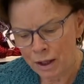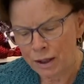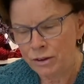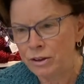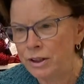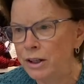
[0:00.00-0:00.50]

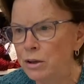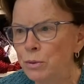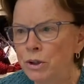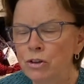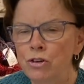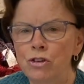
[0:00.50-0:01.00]
Today I want
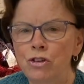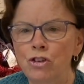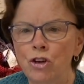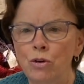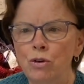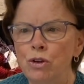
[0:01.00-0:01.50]
to just
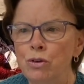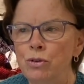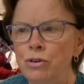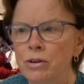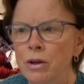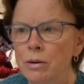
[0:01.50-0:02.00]
show you
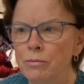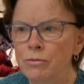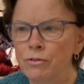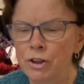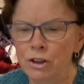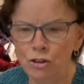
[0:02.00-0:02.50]
some
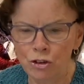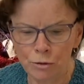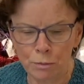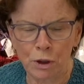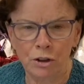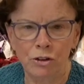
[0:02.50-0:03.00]
finished
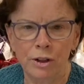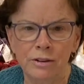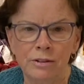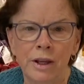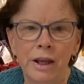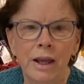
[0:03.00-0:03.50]

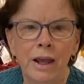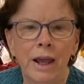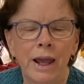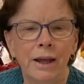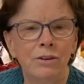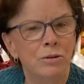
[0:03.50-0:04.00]
projects
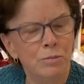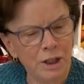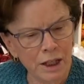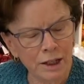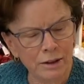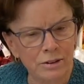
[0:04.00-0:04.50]
and some
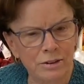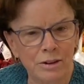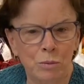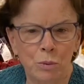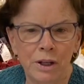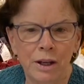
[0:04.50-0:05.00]
kits that
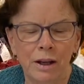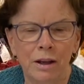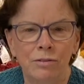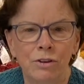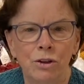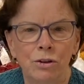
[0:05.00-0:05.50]
we have
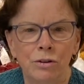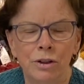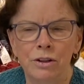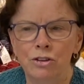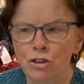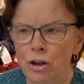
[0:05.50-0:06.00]
here
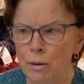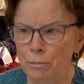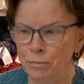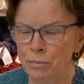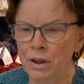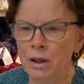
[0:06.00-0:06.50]
in the shop.
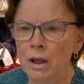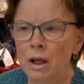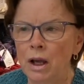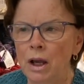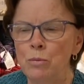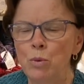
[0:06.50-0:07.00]

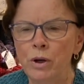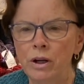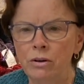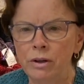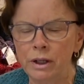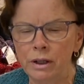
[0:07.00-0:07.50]
I'm
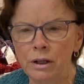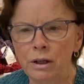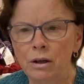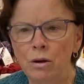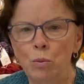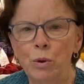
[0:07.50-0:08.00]
wearing
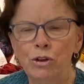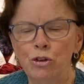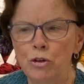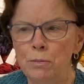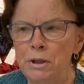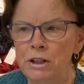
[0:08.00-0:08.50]

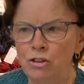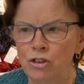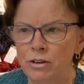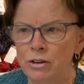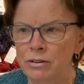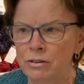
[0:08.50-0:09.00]
Winter's Beach.
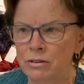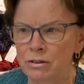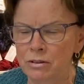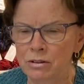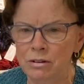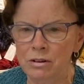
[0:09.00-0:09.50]
This is a
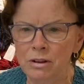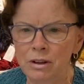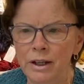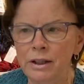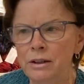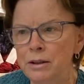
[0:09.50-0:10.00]

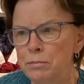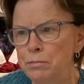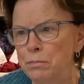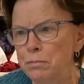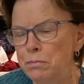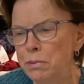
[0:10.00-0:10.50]
slightly
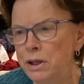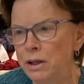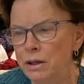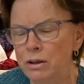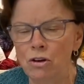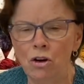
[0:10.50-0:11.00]
big
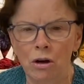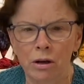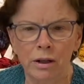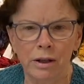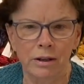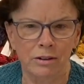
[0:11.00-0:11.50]

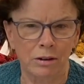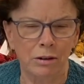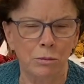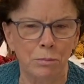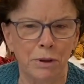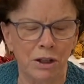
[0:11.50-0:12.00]
cardigan. It's a
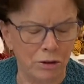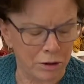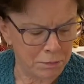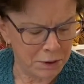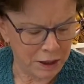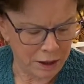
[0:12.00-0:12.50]
little big
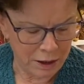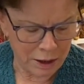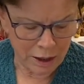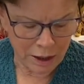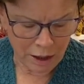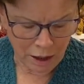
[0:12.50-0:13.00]
on me,
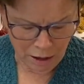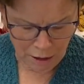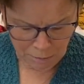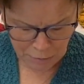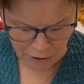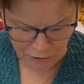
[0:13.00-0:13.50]

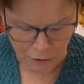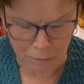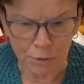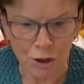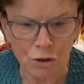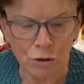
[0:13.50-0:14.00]
but it's a
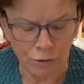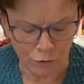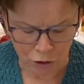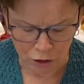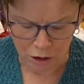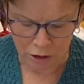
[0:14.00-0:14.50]
beautiful
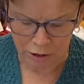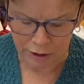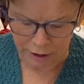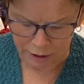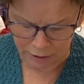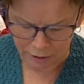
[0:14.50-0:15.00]

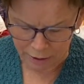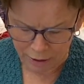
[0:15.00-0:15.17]
cardigan